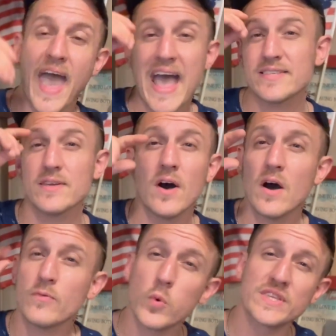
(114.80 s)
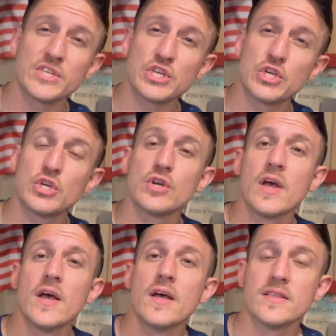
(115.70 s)
hats off
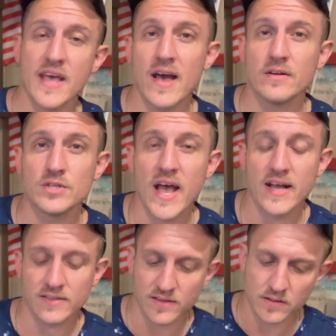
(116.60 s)
to Alan Jackson.